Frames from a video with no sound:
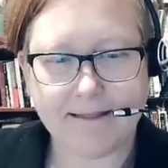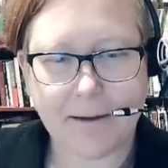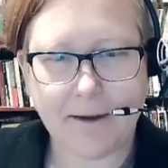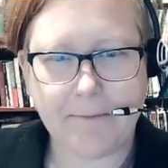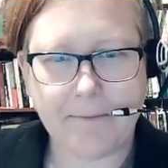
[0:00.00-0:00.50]
that
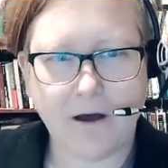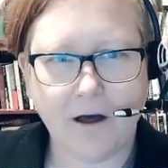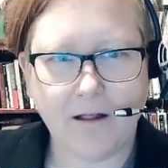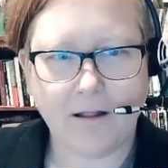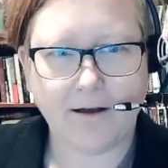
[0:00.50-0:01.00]
might be
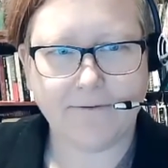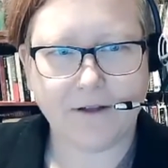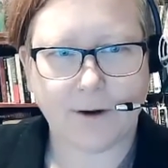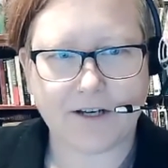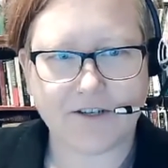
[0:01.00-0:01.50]
all of the
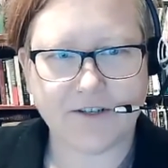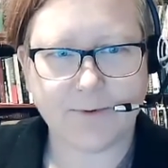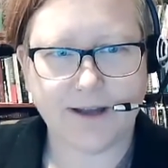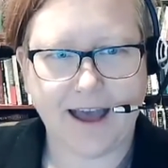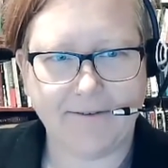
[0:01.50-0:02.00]
questions
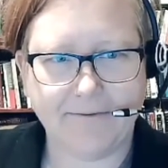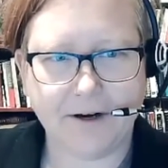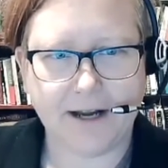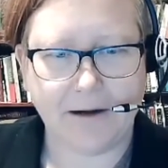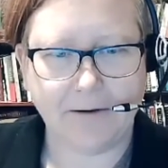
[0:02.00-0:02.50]
we have for
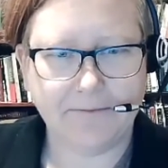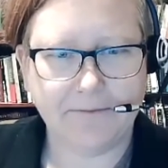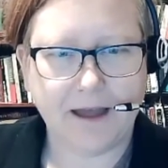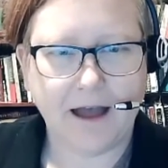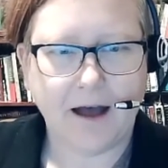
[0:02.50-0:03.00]
now,
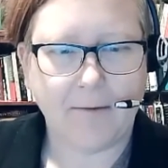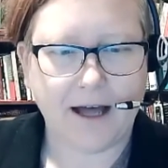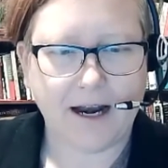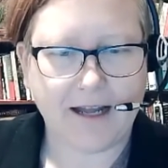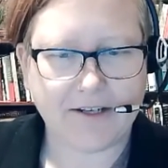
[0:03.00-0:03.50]

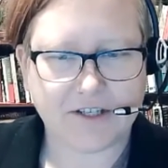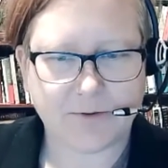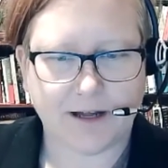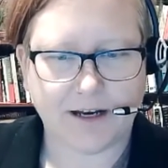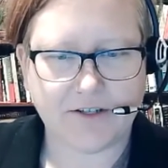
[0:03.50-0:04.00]
but I just
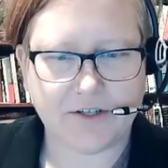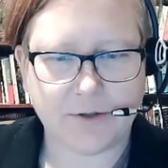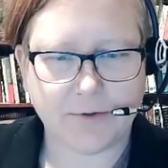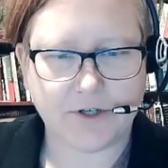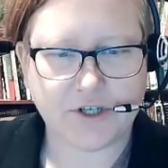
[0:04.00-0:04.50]
wanted
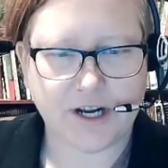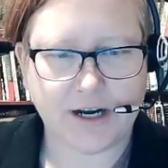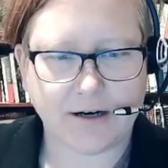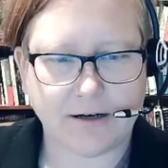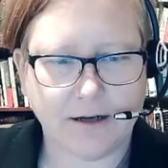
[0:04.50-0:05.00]
to
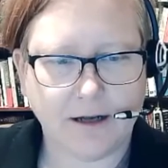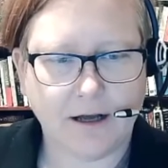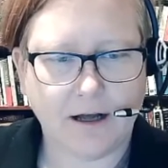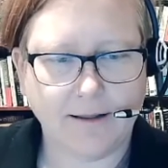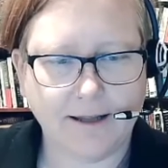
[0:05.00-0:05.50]
share
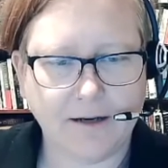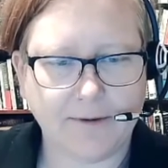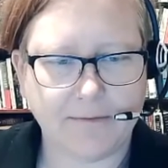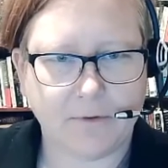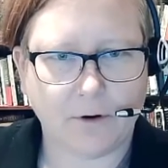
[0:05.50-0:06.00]
a little
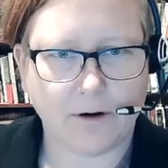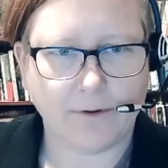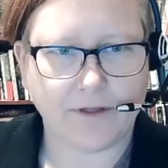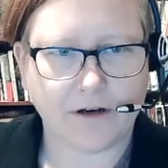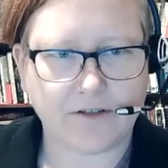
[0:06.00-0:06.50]
bit more
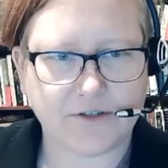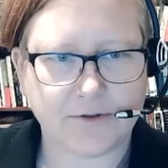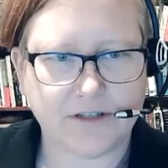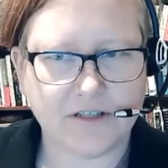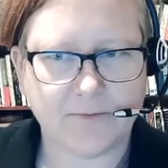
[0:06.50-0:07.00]
with our
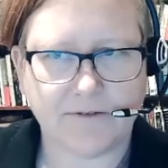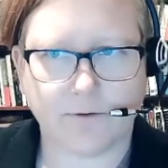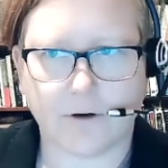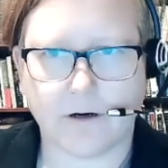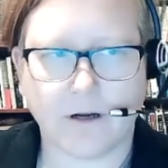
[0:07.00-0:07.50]
students
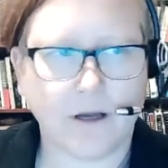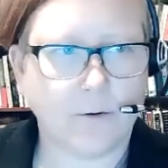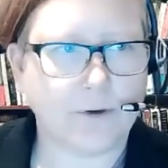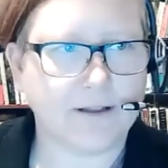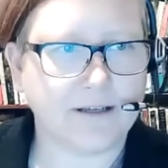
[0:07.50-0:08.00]
before
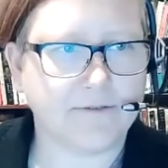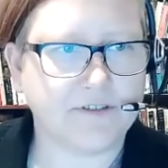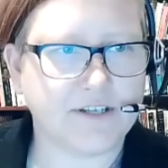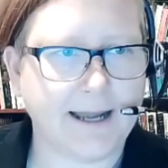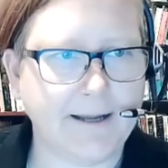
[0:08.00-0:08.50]
we leave
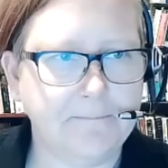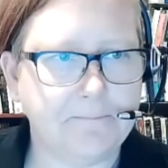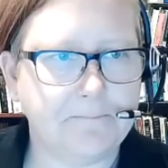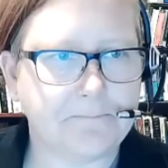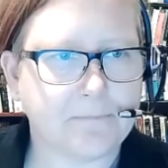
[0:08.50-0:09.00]
today.
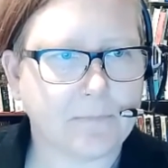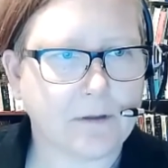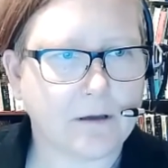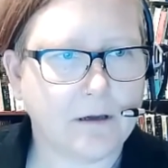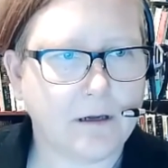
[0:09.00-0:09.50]

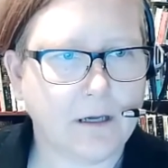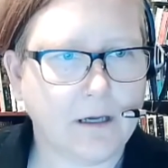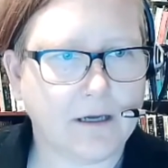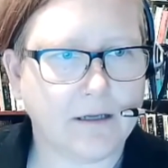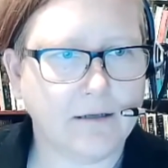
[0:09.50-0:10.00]

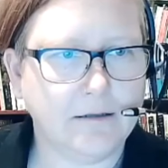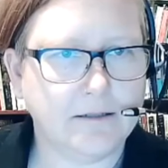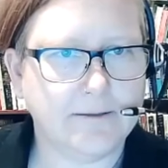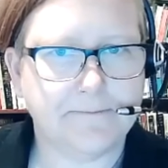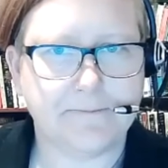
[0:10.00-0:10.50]
And
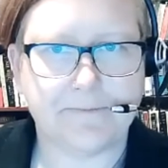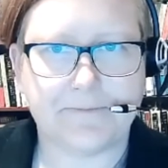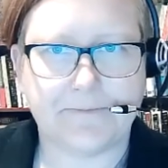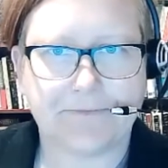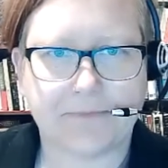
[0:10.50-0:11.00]

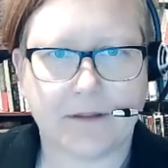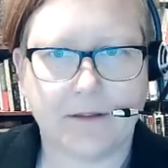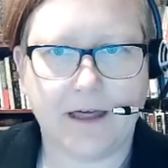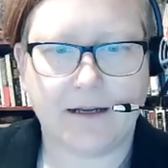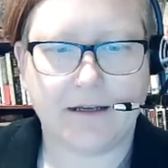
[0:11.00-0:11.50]
that